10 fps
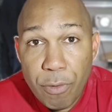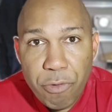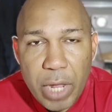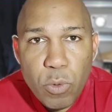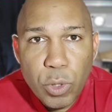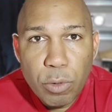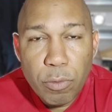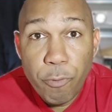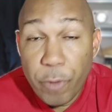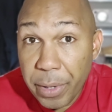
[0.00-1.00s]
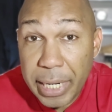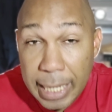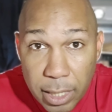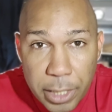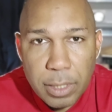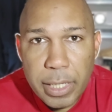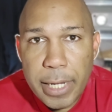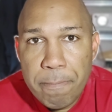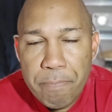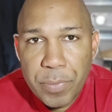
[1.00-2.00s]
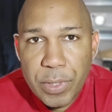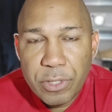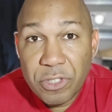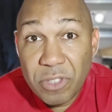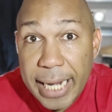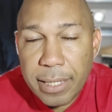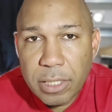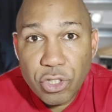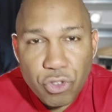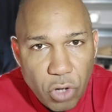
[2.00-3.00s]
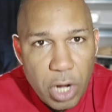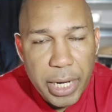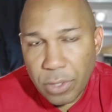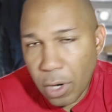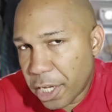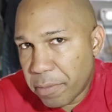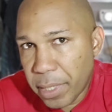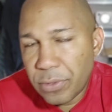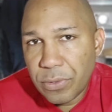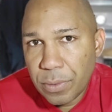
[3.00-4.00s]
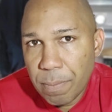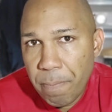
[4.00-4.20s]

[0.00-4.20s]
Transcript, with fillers: They will very clearly state the strongest arguments